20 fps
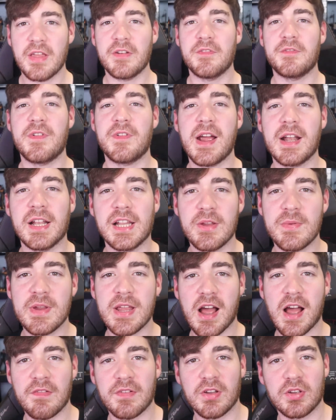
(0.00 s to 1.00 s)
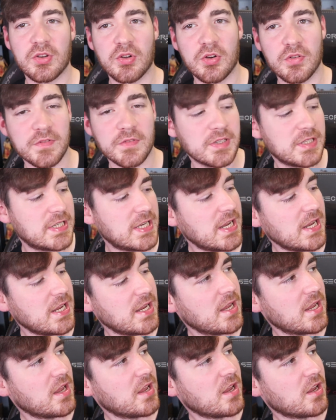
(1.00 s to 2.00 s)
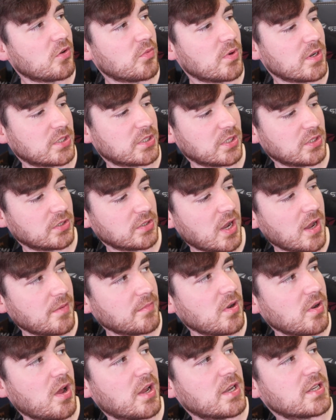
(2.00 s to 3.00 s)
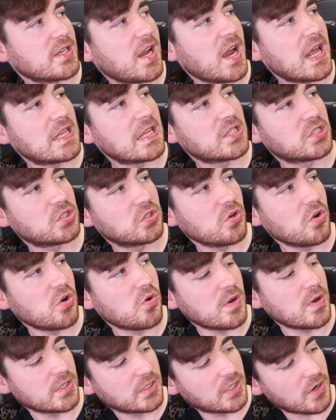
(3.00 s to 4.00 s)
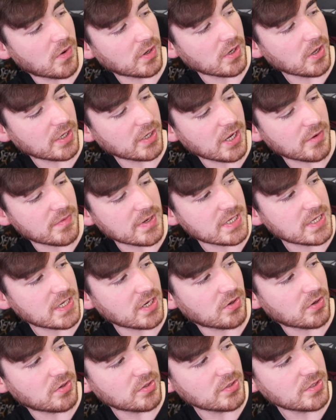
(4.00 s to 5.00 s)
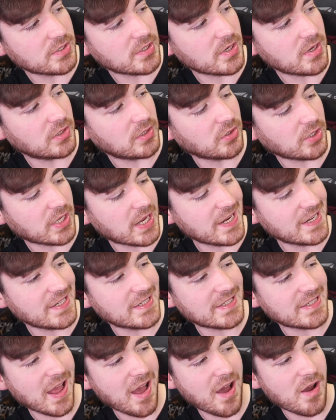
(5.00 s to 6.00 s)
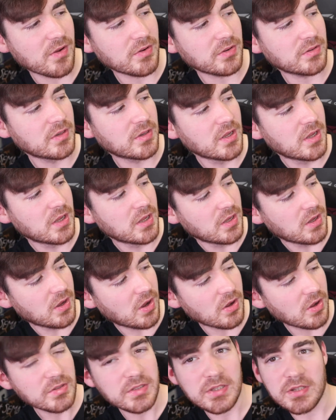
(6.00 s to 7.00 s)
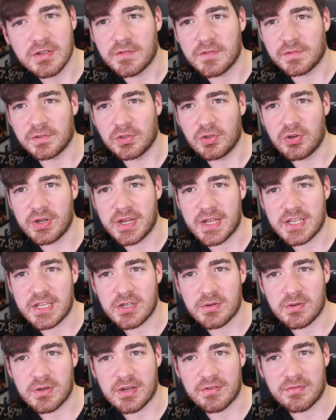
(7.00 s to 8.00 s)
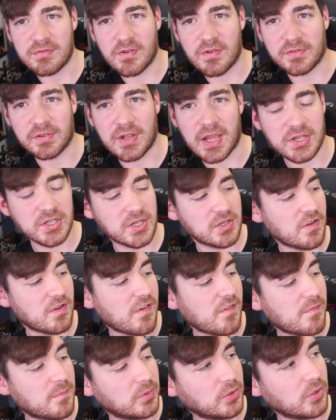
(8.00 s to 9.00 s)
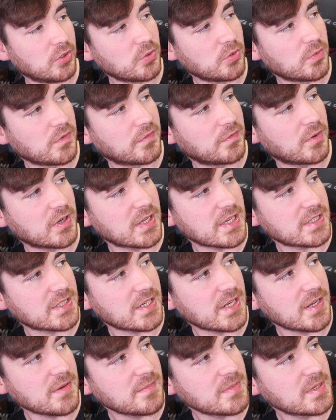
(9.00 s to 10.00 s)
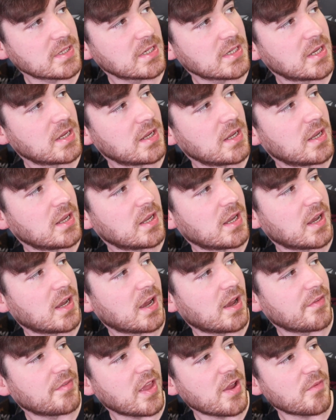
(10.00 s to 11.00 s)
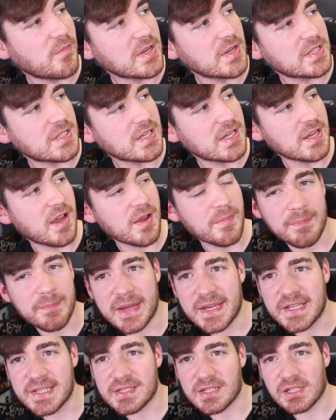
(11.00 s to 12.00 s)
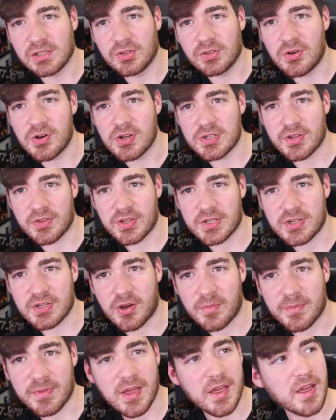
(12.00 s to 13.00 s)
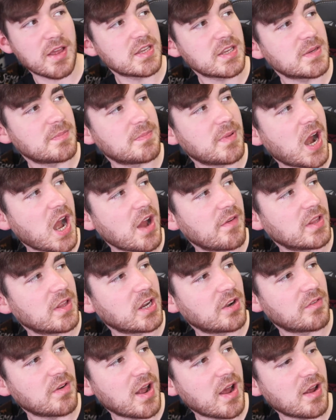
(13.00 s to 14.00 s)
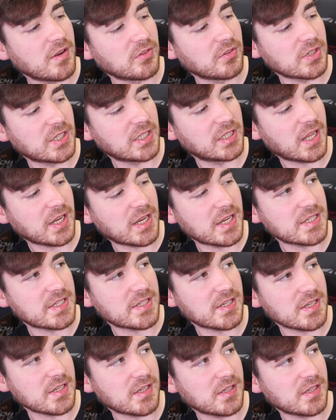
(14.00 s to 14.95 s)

then finally we have cover D, which I'm not entirely sure what is going on here. We see a hunter looking down onto the floor into a reflection of blood, of what it seems, and then we see a beast's claws at the top there spiraling around, looking like it's